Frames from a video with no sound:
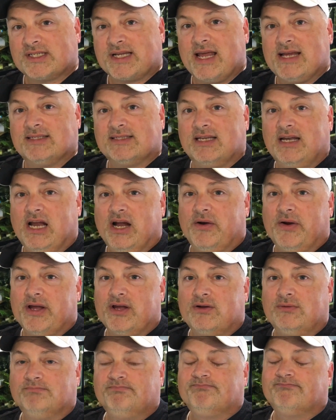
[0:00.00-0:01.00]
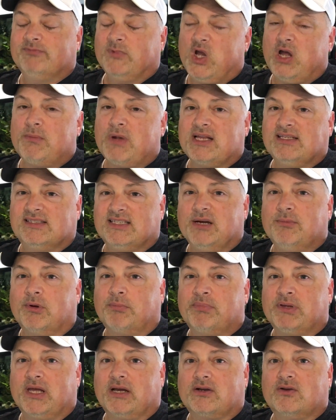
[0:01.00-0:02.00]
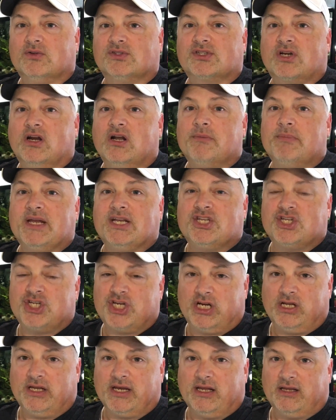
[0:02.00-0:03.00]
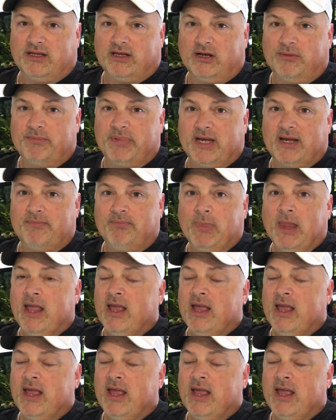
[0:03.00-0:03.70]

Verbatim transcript: case scenario, well, my zebra plecos are going to be chilly a little bit,